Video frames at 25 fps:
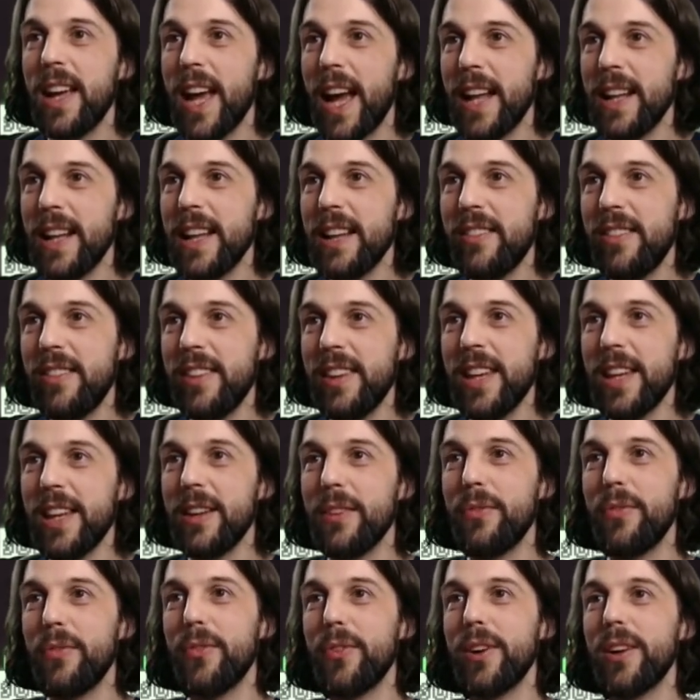And let's see
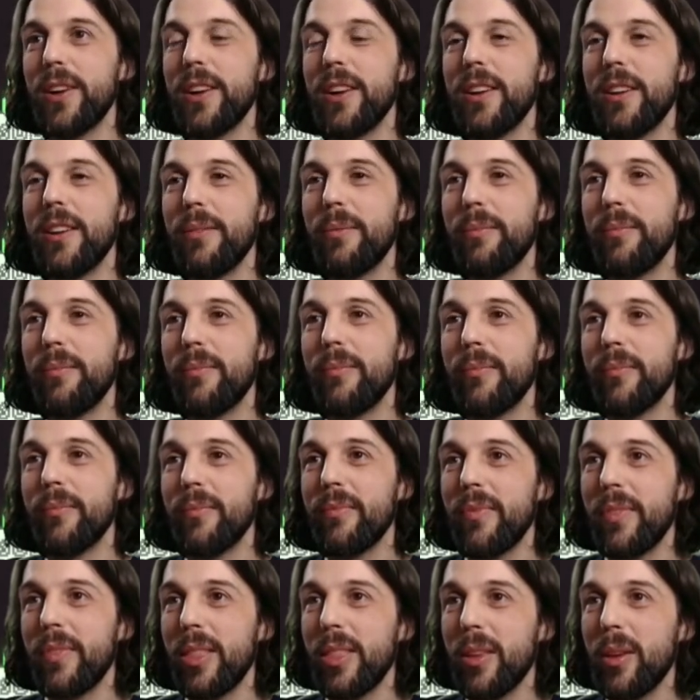if
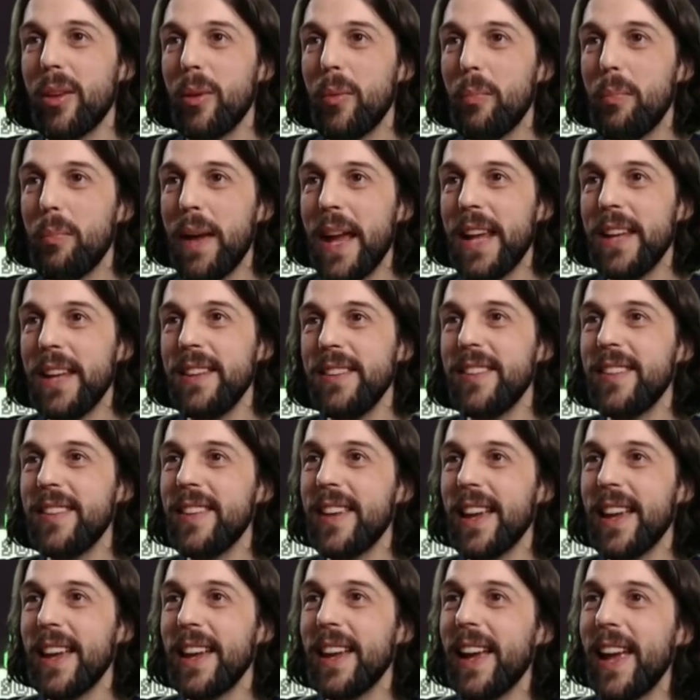
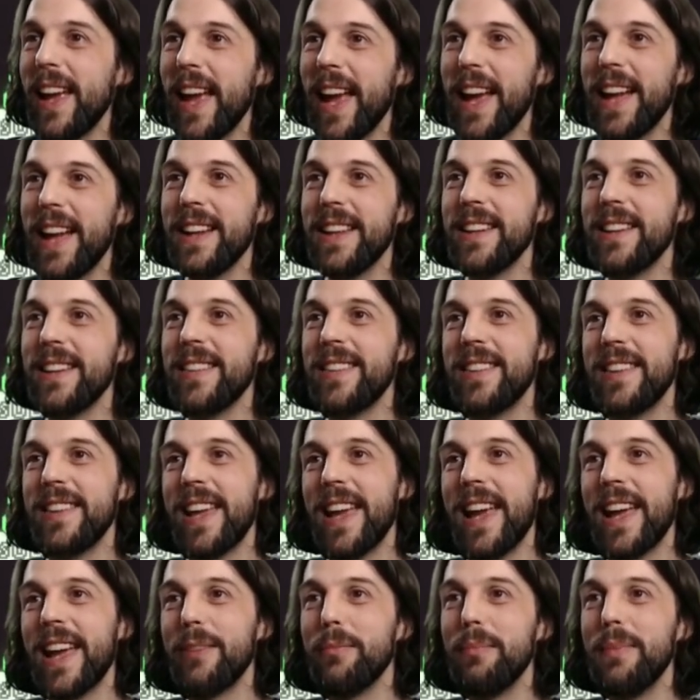Baines, Hannes
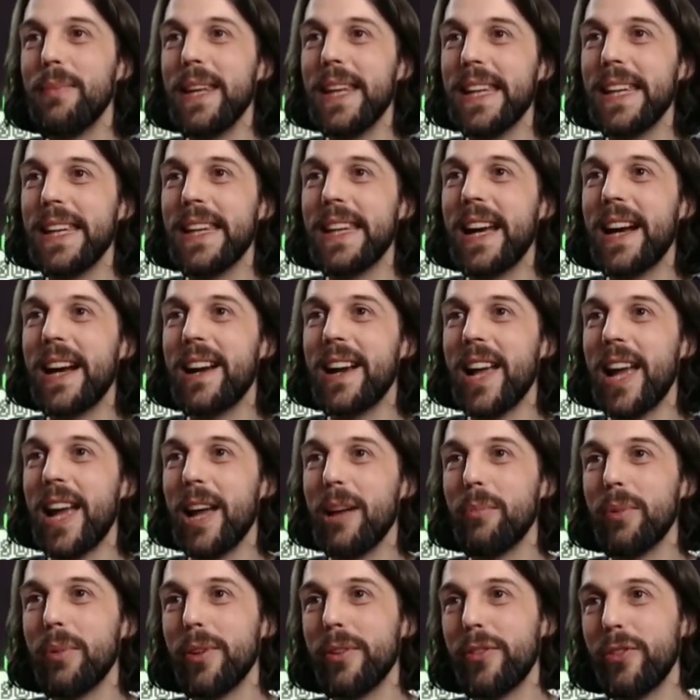and me are
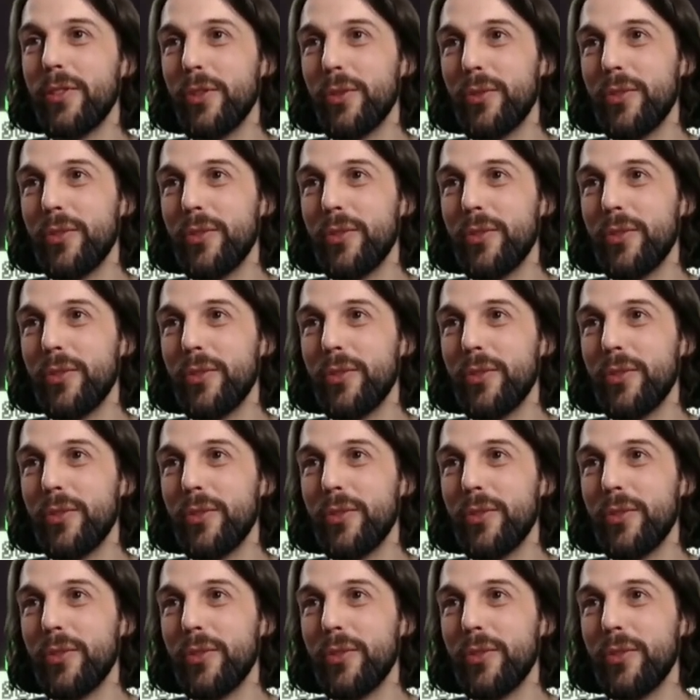able to